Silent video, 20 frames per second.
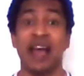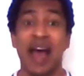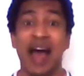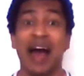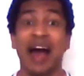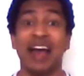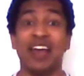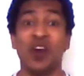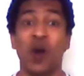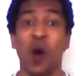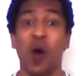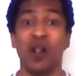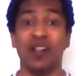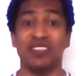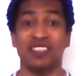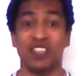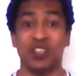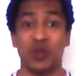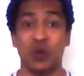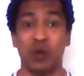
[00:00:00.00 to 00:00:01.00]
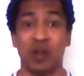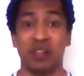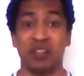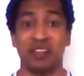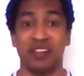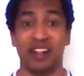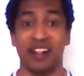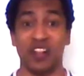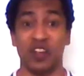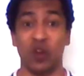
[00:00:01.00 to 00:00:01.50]
I also do a
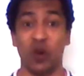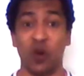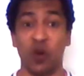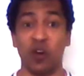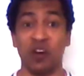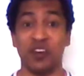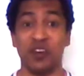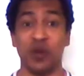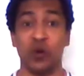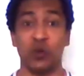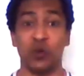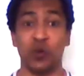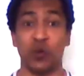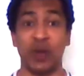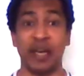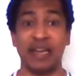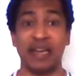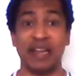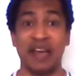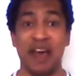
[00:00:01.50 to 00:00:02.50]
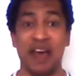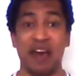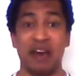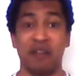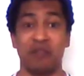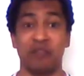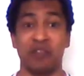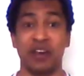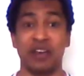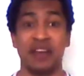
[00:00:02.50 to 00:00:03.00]
little cardio training
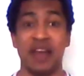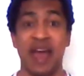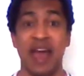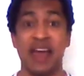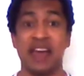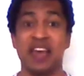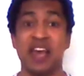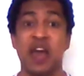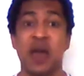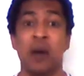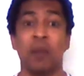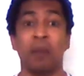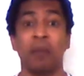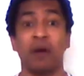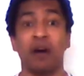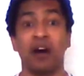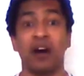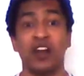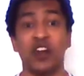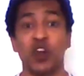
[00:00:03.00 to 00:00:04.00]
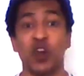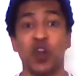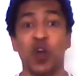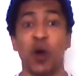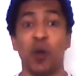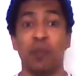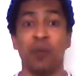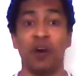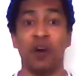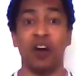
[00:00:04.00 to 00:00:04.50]
every day, but
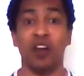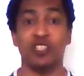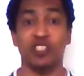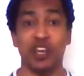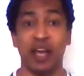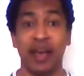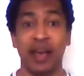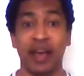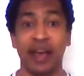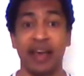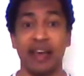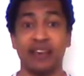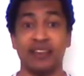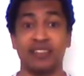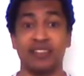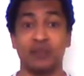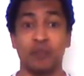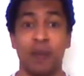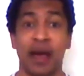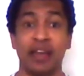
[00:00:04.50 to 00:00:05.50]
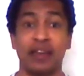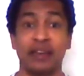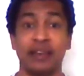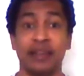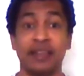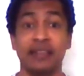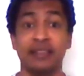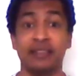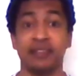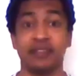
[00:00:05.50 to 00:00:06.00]
not much as my
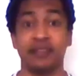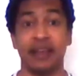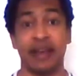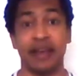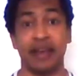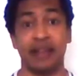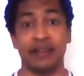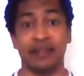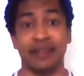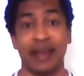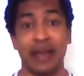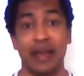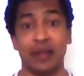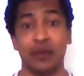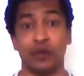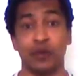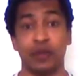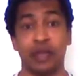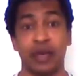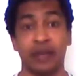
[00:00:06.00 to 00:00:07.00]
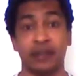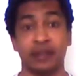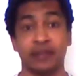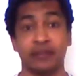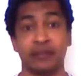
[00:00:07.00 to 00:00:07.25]
knees can't handle it.